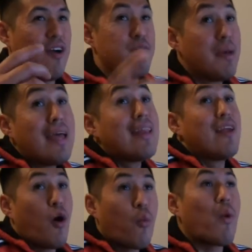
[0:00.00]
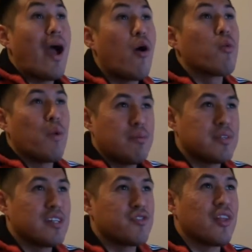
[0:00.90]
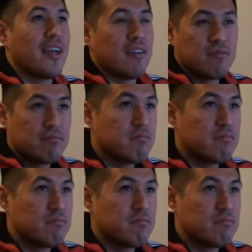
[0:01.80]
I've been around websites for like